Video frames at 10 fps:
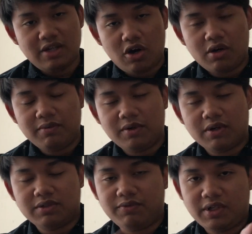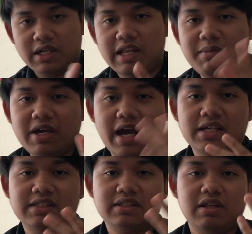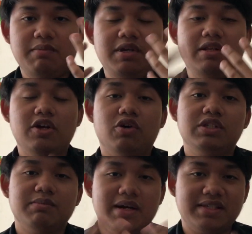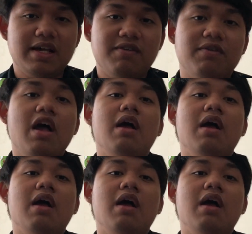all of you guys for you guys, let me ask, let me know to myself,